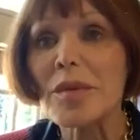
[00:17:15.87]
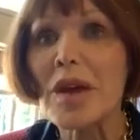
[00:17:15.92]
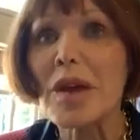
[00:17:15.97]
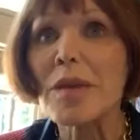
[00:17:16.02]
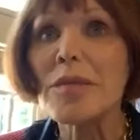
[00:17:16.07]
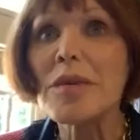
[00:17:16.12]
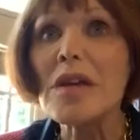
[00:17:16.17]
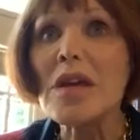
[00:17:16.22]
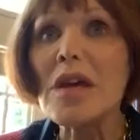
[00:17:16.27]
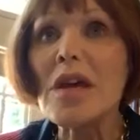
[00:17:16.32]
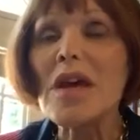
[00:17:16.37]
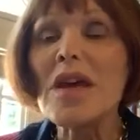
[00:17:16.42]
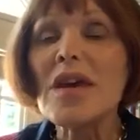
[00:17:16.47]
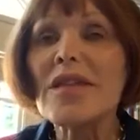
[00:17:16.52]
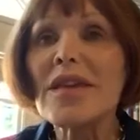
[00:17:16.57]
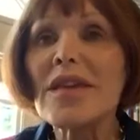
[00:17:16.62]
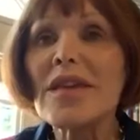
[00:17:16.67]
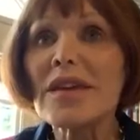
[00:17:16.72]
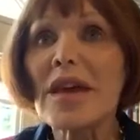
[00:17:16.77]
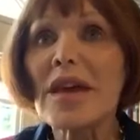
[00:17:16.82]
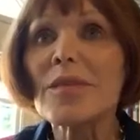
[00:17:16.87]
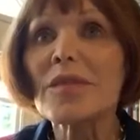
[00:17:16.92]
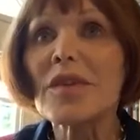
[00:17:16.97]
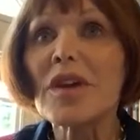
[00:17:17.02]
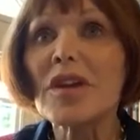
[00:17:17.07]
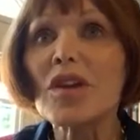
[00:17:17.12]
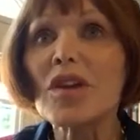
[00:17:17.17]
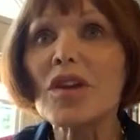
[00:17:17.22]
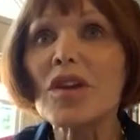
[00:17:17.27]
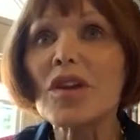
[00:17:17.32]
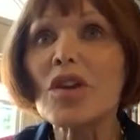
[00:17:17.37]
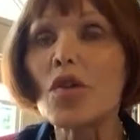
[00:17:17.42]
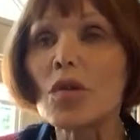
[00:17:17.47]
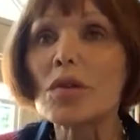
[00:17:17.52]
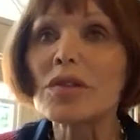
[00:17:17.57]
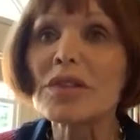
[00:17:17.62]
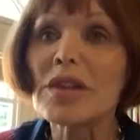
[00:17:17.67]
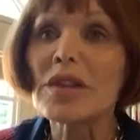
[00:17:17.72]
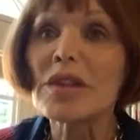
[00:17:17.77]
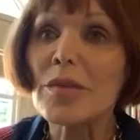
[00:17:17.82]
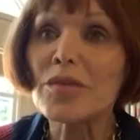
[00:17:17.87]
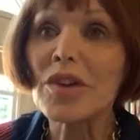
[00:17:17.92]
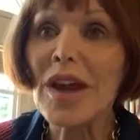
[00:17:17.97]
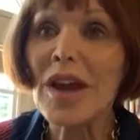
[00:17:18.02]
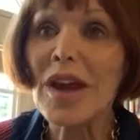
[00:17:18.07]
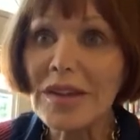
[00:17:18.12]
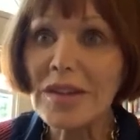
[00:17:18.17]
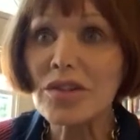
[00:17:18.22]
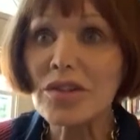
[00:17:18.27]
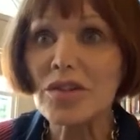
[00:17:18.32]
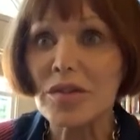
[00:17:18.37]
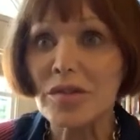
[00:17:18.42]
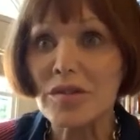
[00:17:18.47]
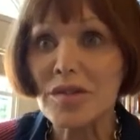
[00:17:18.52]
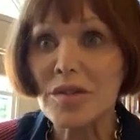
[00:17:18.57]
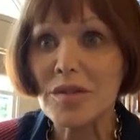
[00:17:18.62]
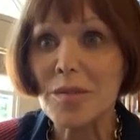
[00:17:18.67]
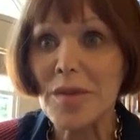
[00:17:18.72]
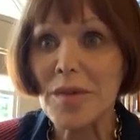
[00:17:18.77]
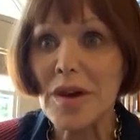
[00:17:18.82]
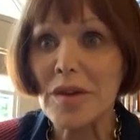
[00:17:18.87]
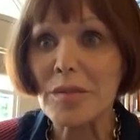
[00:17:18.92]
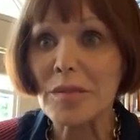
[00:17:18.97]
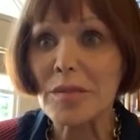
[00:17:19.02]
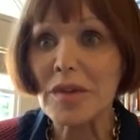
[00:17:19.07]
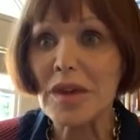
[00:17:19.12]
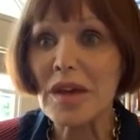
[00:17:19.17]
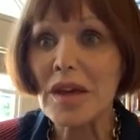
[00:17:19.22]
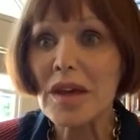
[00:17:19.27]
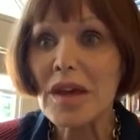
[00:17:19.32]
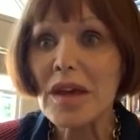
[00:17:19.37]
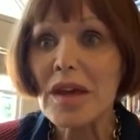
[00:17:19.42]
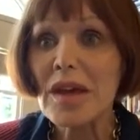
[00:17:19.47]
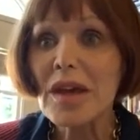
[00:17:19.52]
I mean, they kept getting called up for anecdotes about me.